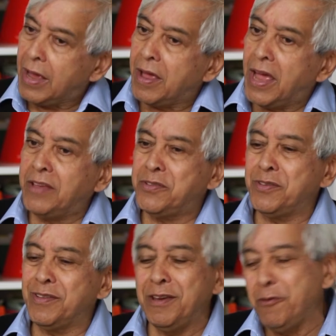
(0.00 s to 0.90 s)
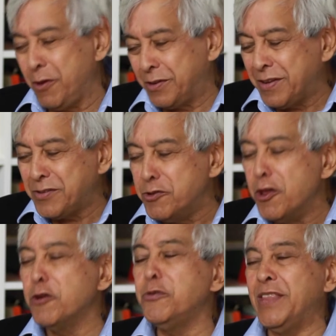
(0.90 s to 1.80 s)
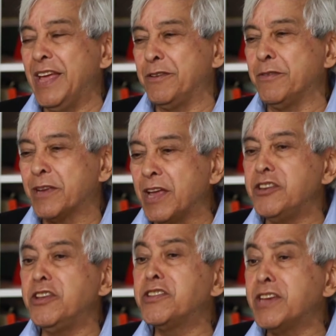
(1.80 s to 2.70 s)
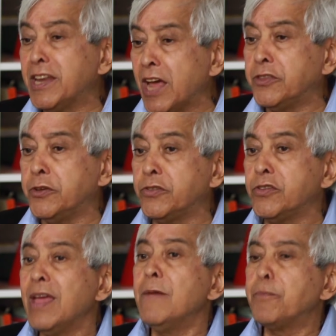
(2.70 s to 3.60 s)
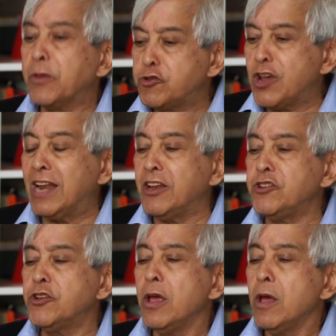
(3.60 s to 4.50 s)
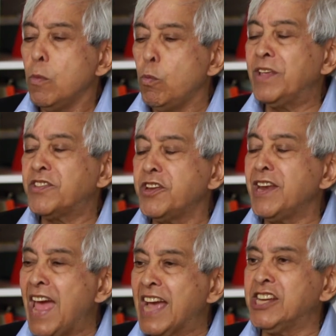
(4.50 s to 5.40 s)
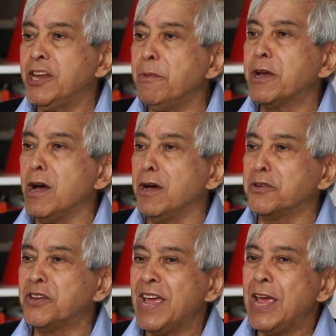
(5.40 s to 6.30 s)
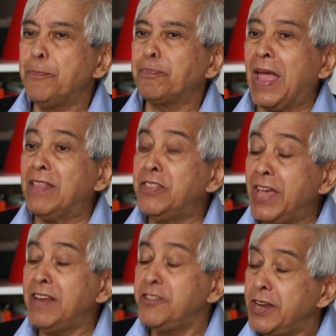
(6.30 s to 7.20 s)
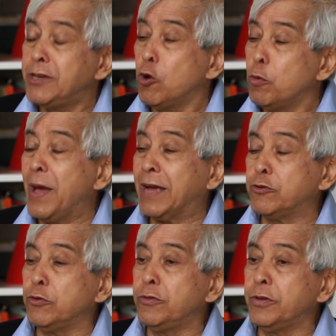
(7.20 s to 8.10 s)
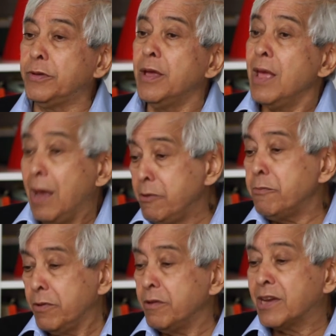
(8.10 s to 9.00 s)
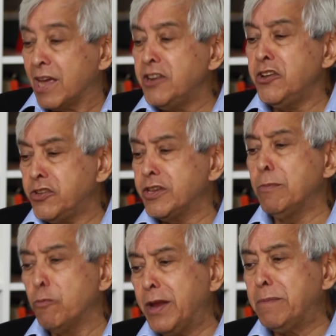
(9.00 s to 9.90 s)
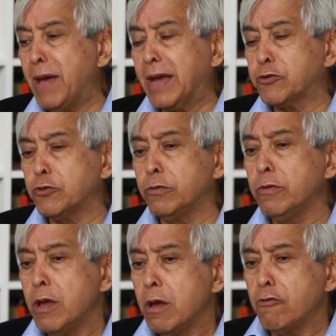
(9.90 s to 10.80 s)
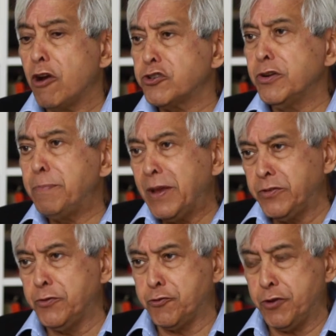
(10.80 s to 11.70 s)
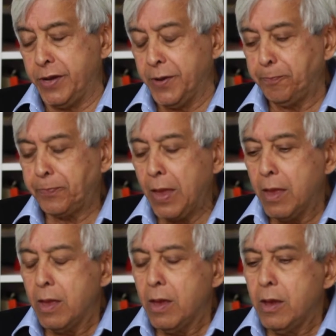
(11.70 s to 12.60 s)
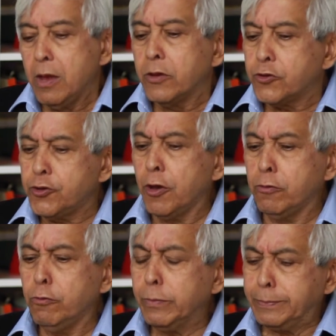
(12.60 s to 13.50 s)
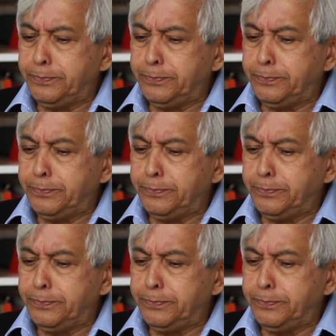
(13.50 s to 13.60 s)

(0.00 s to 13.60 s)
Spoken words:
As you know, it is known that Kandinsky and others challenged Western academic art, and they did go back to Kandinsky went back to Russian peasantry. So